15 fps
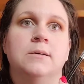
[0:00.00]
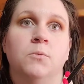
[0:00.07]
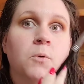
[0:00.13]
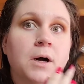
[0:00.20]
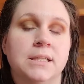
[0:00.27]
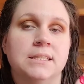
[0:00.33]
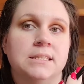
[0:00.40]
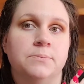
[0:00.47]

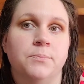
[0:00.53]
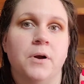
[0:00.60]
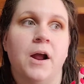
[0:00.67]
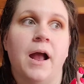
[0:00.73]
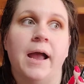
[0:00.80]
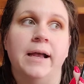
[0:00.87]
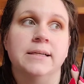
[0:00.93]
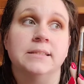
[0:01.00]
One
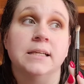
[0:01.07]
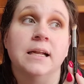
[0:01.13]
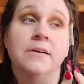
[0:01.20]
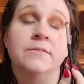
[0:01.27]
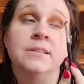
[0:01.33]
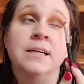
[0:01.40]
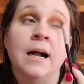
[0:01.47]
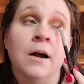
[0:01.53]
spray is
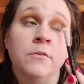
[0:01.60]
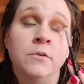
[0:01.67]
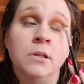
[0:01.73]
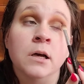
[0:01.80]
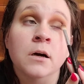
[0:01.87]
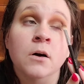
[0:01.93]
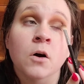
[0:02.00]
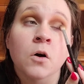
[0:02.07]
enough to cover
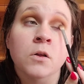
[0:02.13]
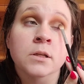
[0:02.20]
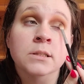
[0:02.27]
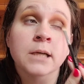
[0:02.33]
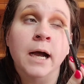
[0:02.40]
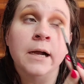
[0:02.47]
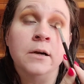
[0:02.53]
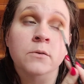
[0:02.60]
that whole
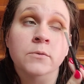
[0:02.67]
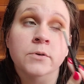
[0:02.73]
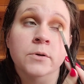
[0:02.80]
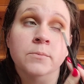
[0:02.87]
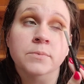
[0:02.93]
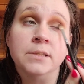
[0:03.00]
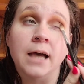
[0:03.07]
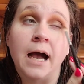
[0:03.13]
entire
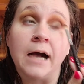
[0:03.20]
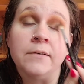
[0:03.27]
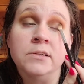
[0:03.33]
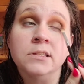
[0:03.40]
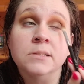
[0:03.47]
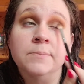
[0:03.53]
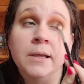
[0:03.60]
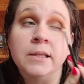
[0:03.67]
room to have
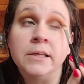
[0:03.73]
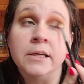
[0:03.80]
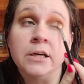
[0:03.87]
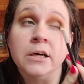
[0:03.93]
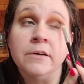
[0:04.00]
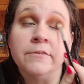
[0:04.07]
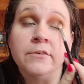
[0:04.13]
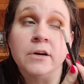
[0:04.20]
it smelling
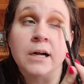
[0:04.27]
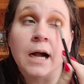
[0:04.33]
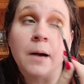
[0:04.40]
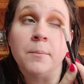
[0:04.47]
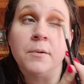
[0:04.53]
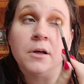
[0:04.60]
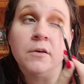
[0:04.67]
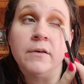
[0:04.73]
good for a
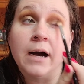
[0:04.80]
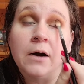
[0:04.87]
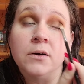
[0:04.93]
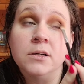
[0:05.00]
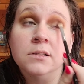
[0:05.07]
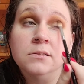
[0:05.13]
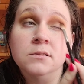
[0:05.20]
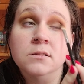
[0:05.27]
couple of
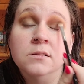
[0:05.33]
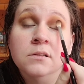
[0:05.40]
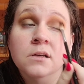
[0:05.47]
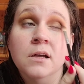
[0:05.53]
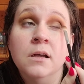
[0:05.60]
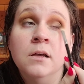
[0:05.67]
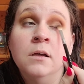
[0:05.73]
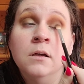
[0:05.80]
hours.
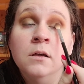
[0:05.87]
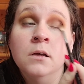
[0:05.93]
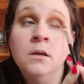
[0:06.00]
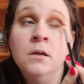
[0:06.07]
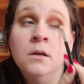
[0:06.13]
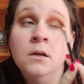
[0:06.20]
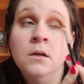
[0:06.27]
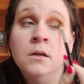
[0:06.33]

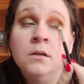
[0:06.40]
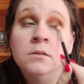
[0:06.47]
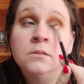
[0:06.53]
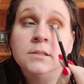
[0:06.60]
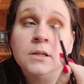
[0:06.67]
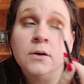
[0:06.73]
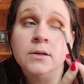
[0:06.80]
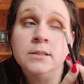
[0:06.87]

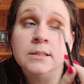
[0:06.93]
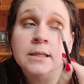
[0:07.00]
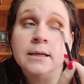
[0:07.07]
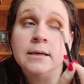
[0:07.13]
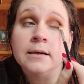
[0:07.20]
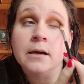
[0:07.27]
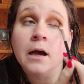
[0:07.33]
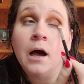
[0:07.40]
And so I was
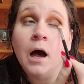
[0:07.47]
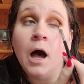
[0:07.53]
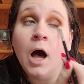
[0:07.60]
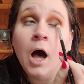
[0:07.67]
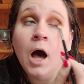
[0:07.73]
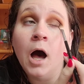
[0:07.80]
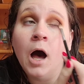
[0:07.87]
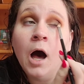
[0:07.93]
like,
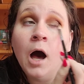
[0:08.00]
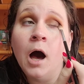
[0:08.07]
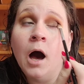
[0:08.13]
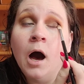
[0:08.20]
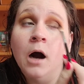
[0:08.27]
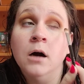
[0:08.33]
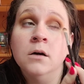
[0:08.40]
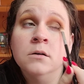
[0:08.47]

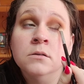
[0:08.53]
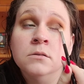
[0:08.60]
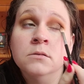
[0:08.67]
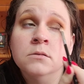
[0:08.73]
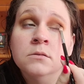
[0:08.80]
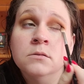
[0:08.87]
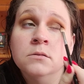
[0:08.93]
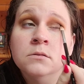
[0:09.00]

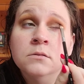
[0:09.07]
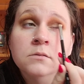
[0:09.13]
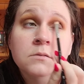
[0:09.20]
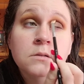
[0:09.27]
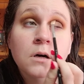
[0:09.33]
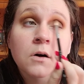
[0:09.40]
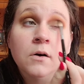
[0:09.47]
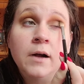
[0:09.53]
oh,
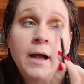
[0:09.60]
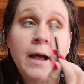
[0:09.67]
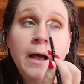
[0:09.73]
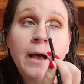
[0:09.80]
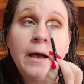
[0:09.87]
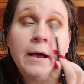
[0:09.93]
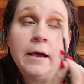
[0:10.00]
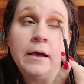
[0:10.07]

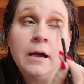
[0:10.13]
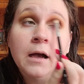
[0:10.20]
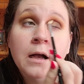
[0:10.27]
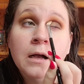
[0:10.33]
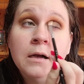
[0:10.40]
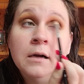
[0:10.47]
okay.